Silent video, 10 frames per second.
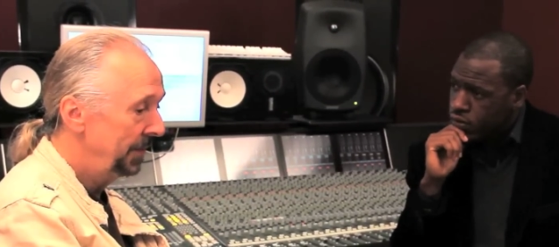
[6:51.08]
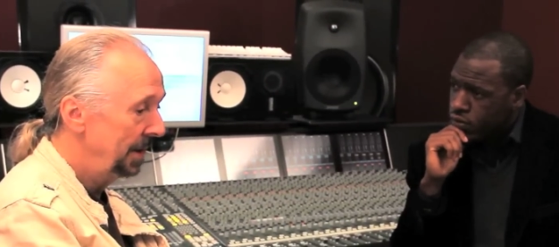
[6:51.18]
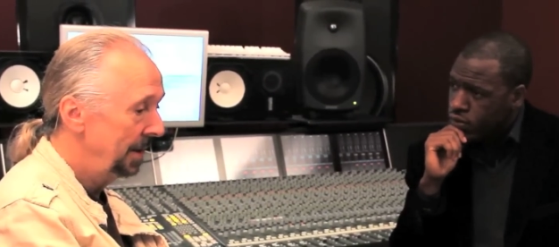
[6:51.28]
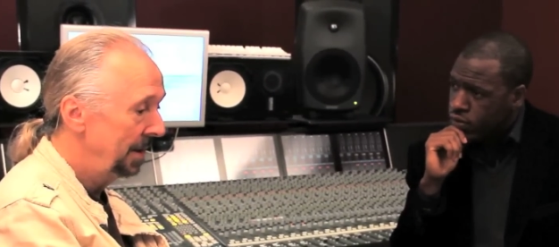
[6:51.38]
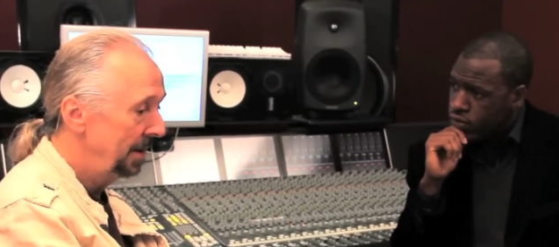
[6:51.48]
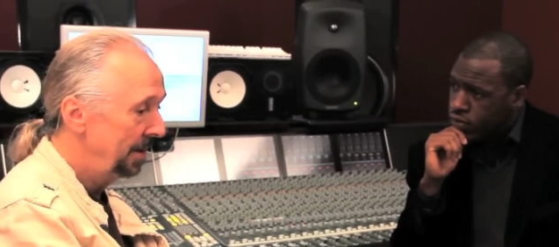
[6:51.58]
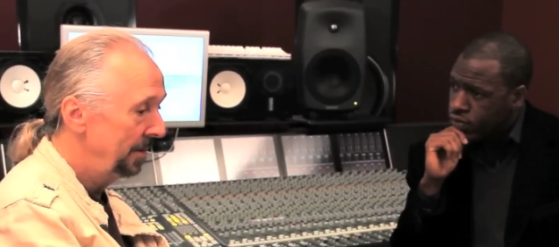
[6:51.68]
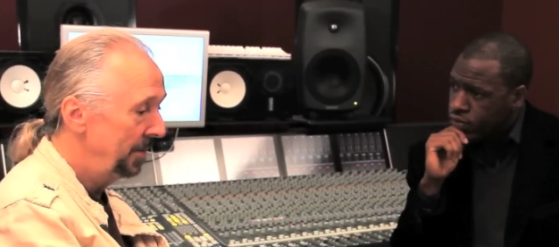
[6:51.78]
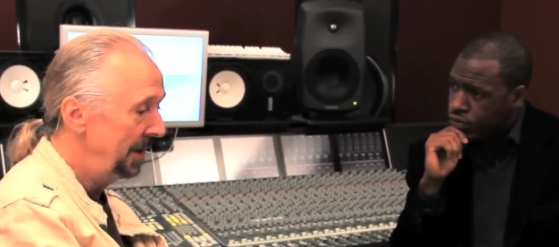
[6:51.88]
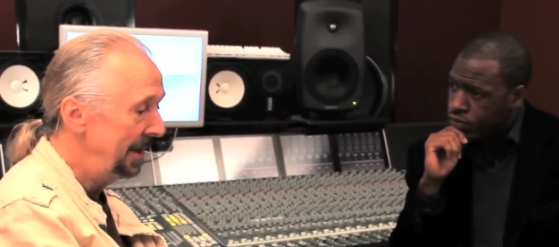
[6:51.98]
Speaker 1: uh,
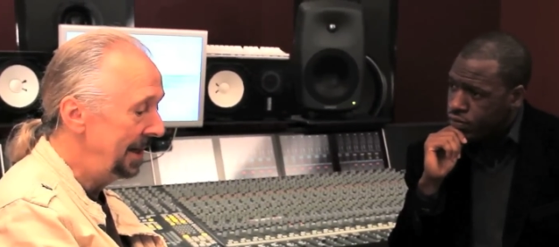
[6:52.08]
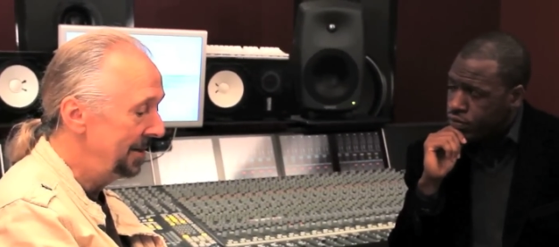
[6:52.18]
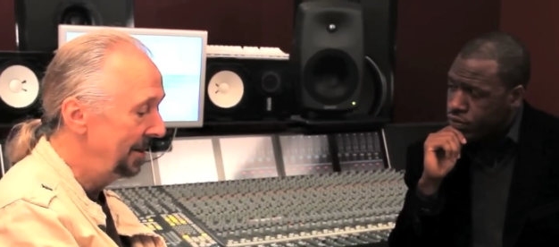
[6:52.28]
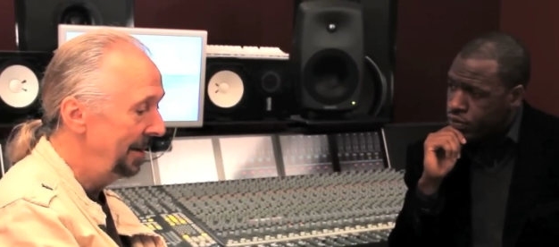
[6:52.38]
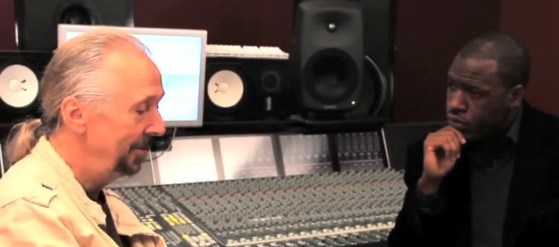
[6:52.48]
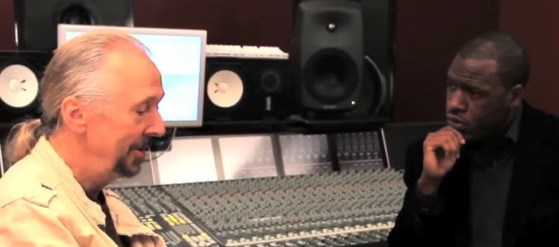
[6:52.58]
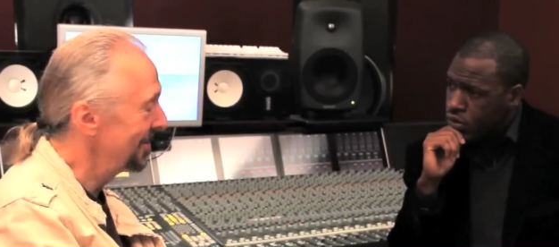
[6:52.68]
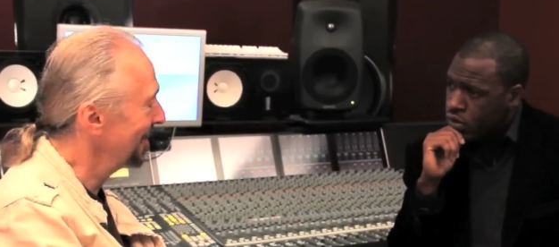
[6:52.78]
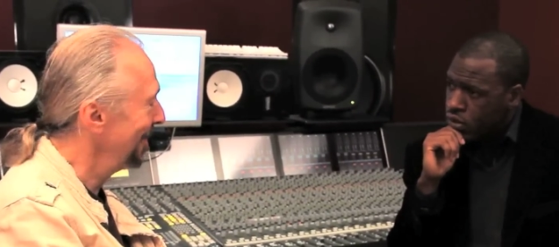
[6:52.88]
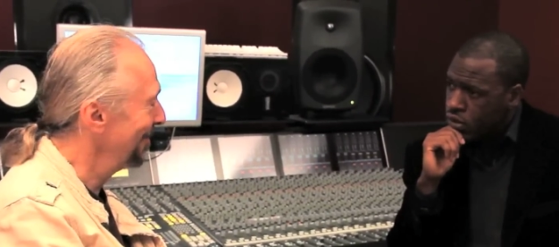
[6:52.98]
we didn't get to Lamu. I
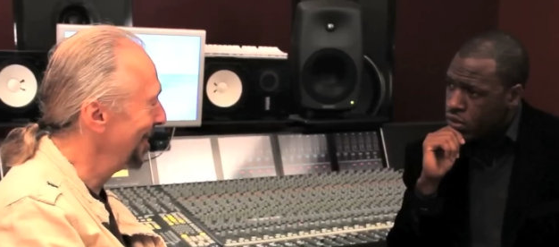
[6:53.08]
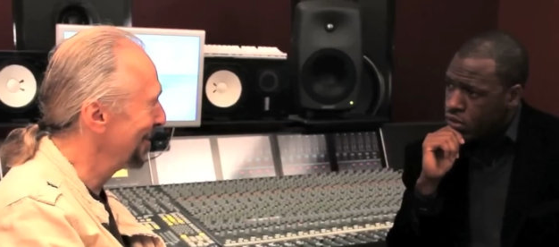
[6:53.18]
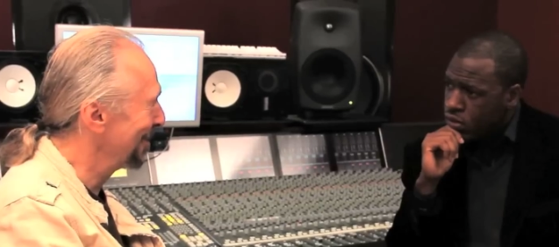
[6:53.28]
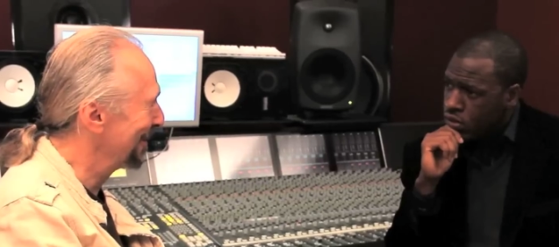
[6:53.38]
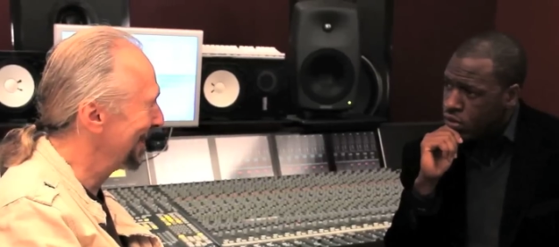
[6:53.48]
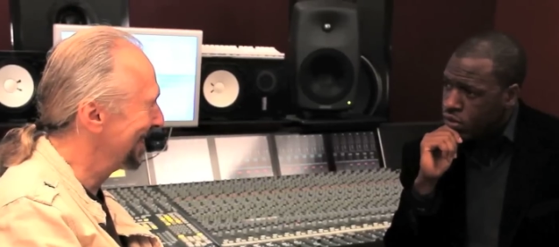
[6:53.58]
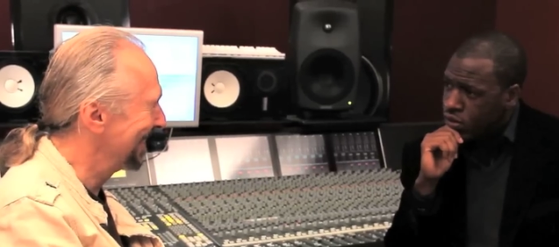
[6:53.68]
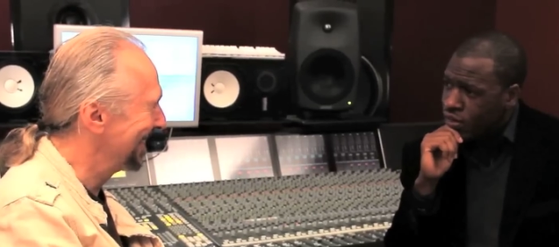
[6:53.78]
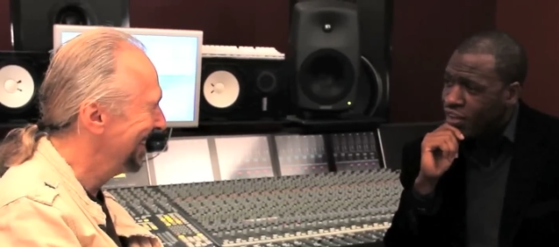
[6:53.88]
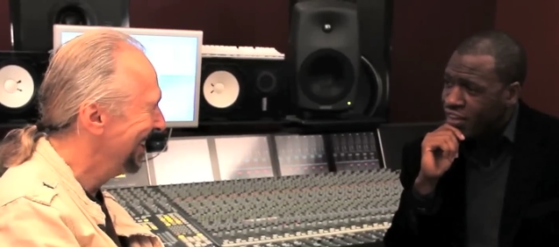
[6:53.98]
used to love Lamu, but
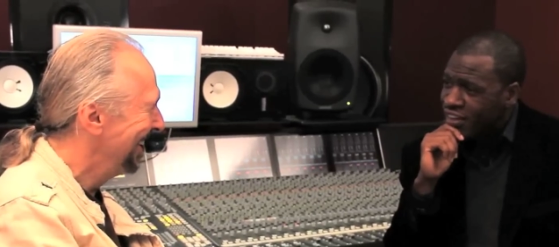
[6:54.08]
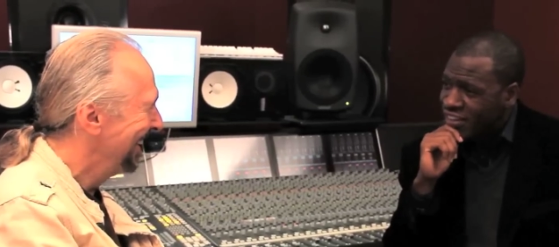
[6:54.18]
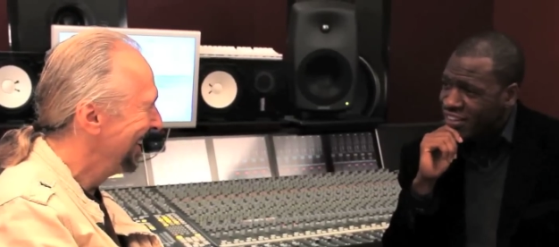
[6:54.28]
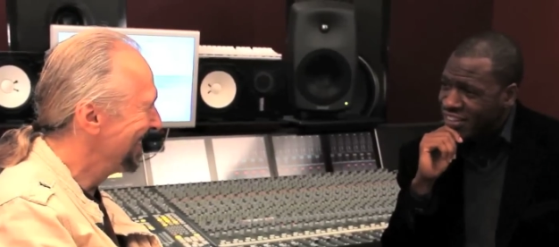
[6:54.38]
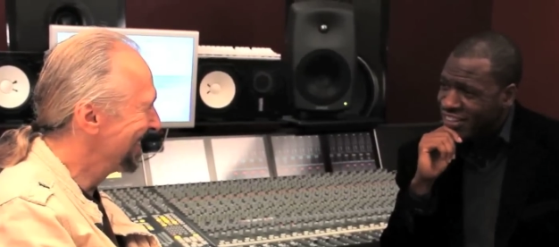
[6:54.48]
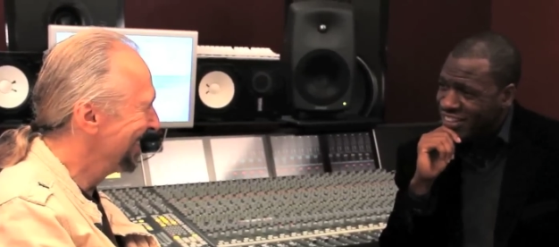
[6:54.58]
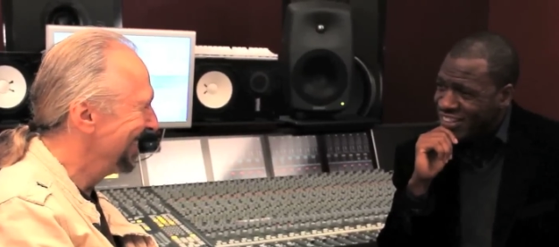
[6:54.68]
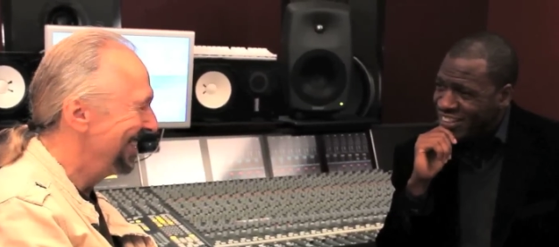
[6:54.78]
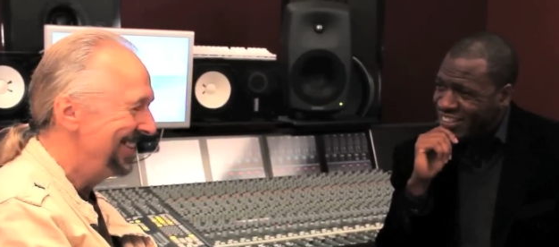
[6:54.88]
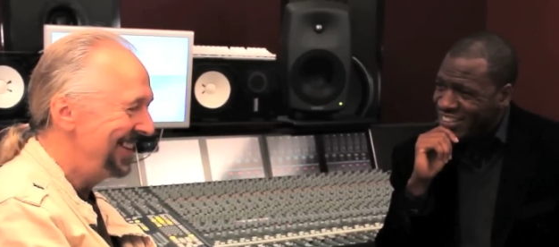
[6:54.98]
uh, yeah. it's
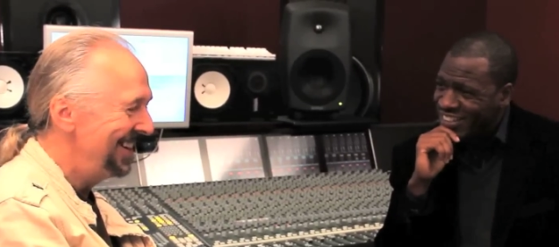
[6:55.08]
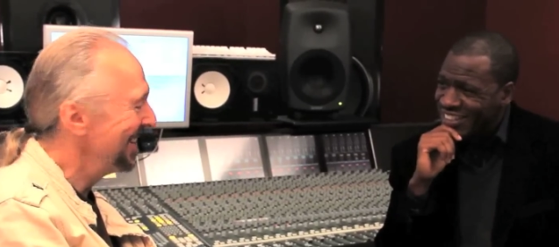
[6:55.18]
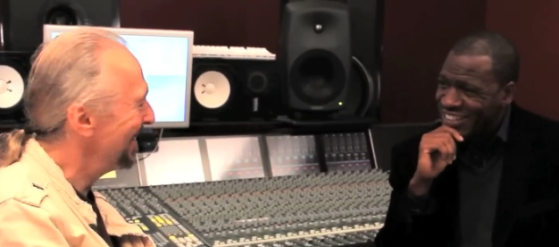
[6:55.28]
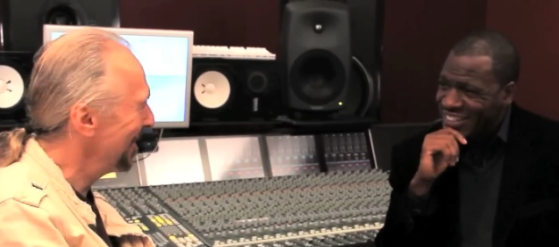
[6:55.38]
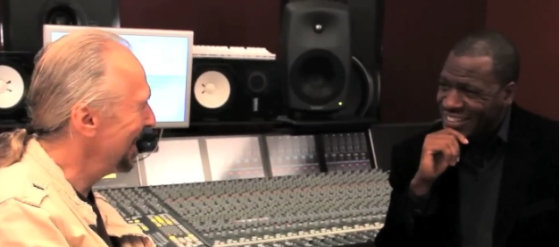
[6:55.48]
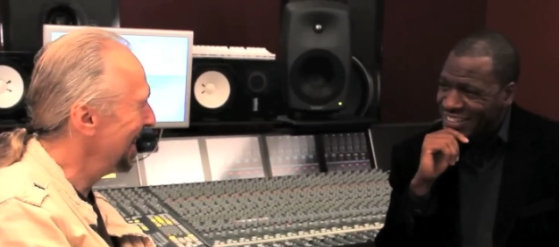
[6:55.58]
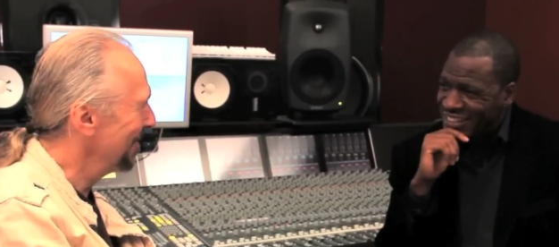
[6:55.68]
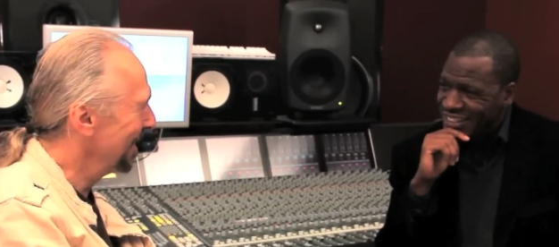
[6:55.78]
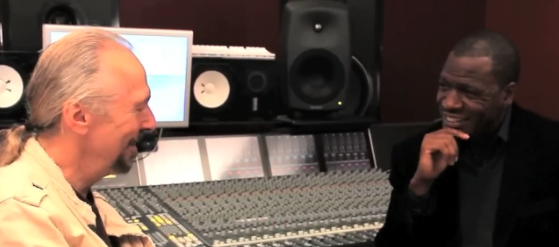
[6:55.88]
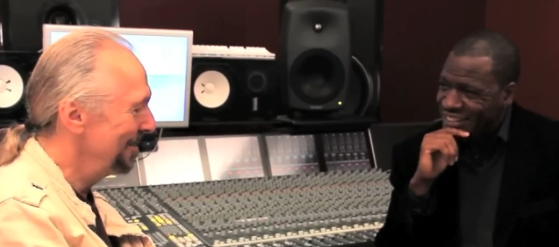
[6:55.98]
uh, they didn't really
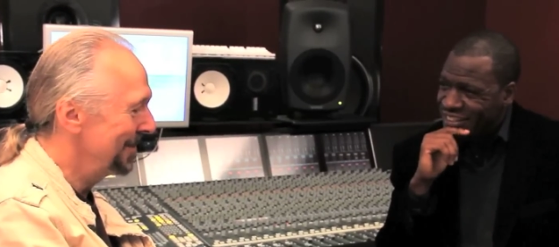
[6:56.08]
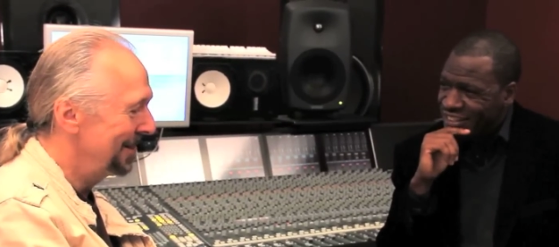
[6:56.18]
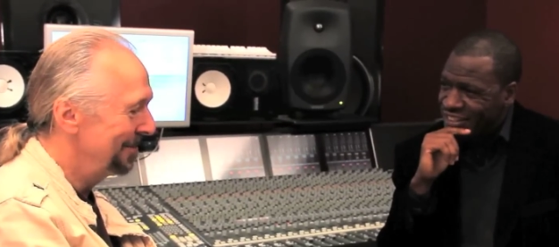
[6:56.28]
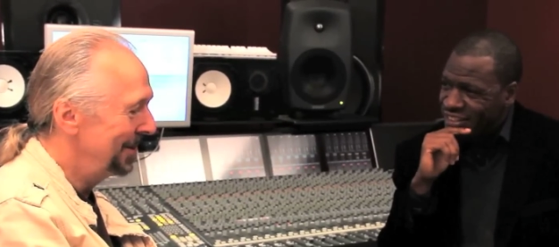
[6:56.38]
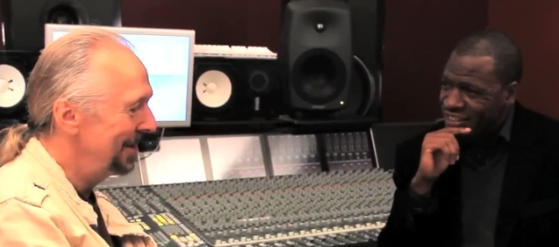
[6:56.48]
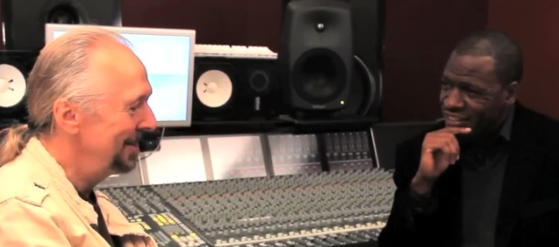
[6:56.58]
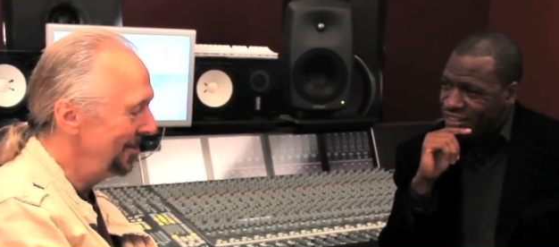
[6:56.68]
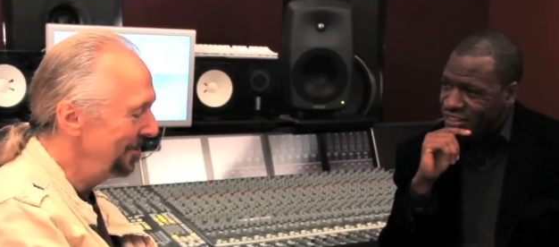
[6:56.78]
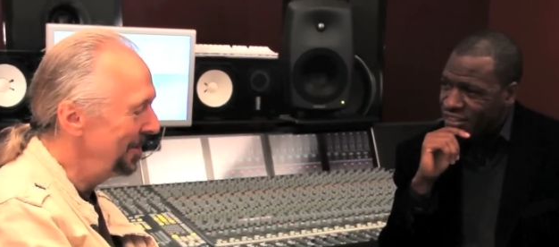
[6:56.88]
have the clubs there. But no,